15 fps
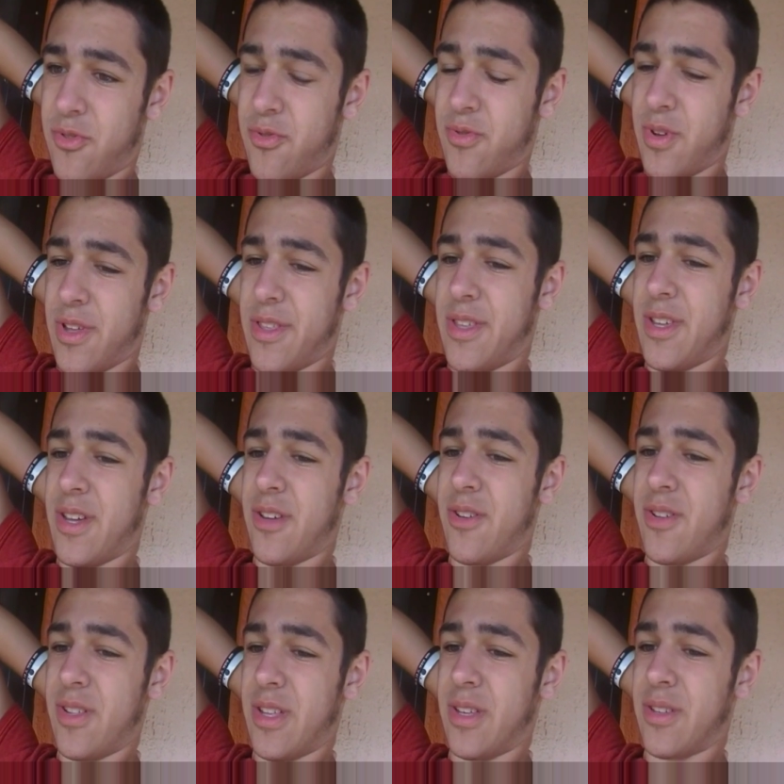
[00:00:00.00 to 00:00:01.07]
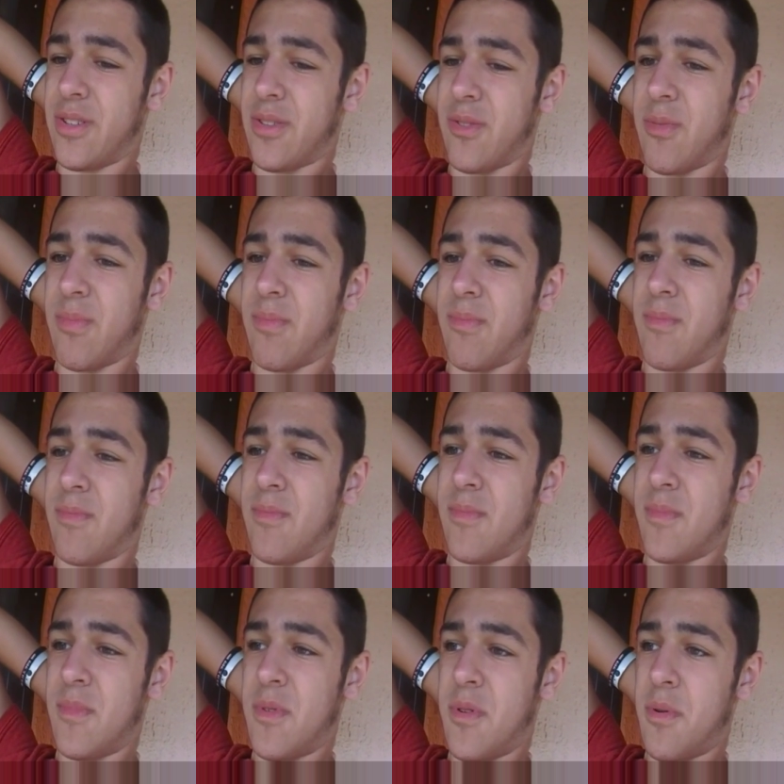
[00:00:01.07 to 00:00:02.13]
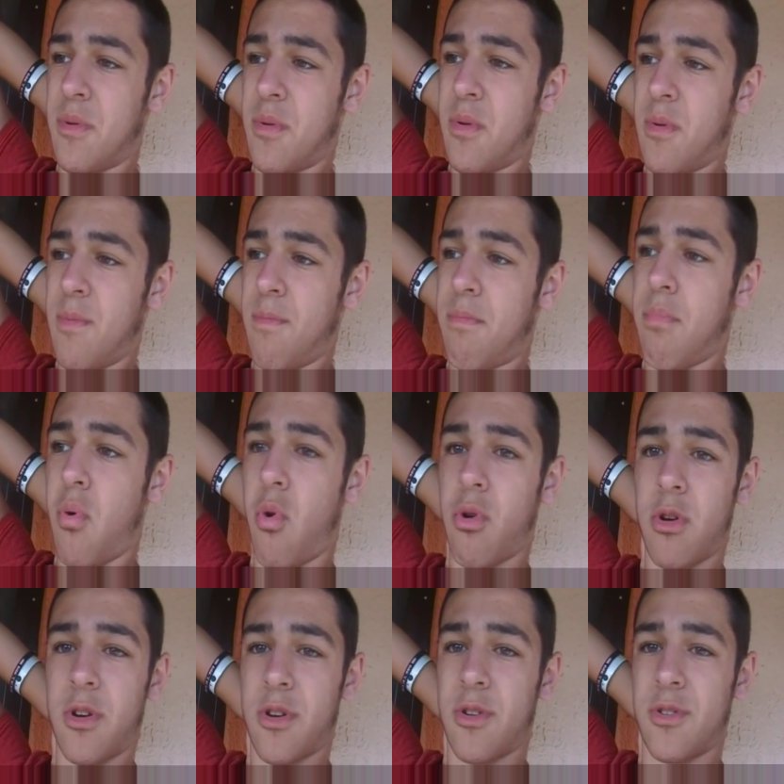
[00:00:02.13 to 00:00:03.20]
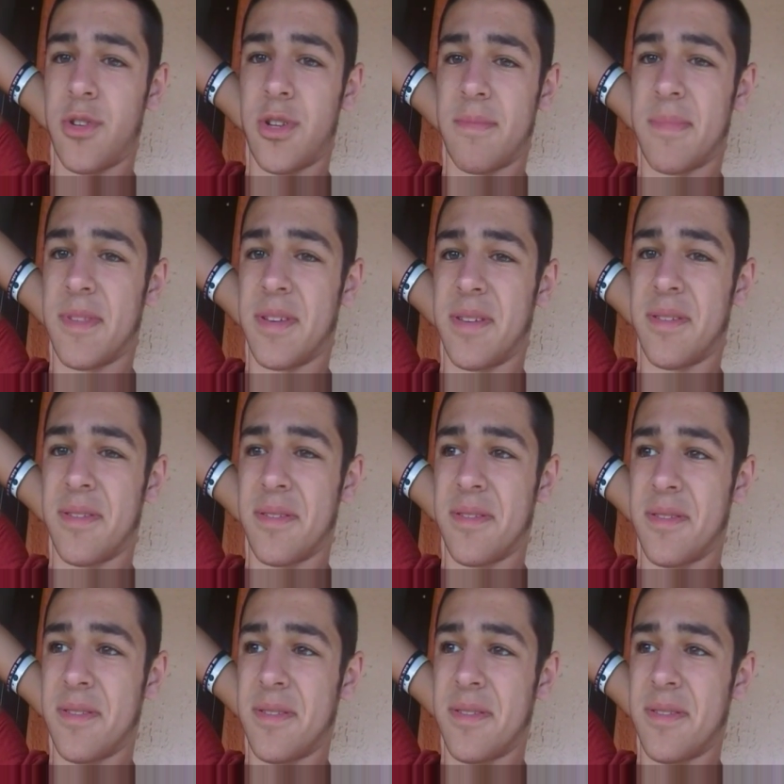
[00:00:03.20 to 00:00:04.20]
Oh, I think I got like some pork or something.